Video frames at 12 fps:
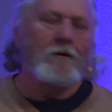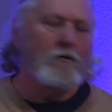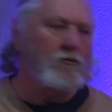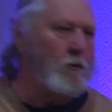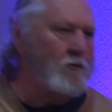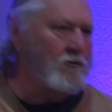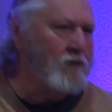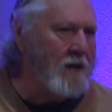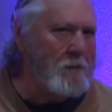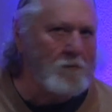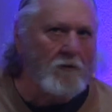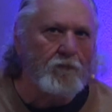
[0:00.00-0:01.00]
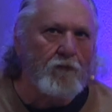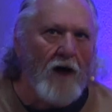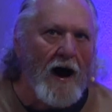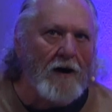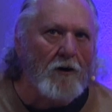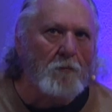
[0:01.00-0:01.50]
She was to keep the
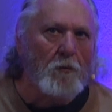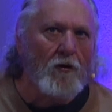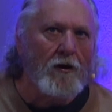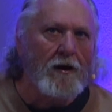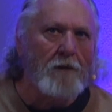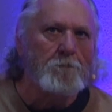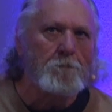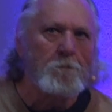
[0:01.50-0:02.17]
fire burning